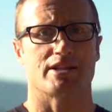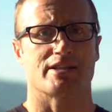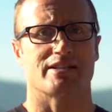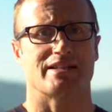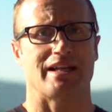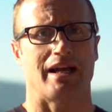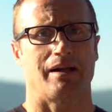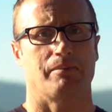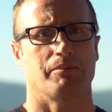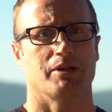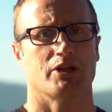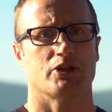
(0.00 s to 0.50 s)

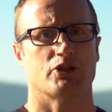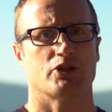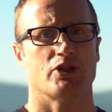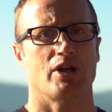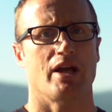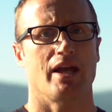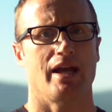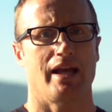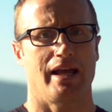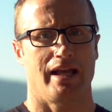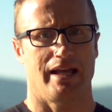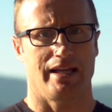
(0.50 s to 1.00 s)
establish
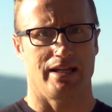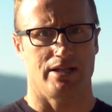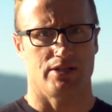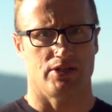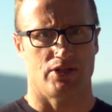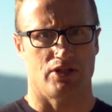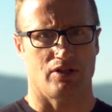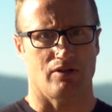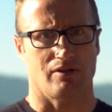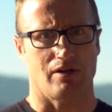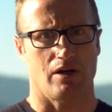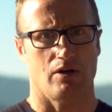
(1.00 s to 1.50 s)
a
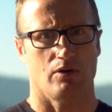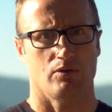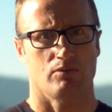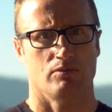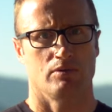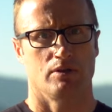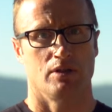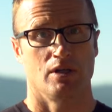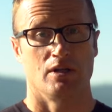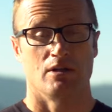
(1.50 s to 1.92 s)
zero,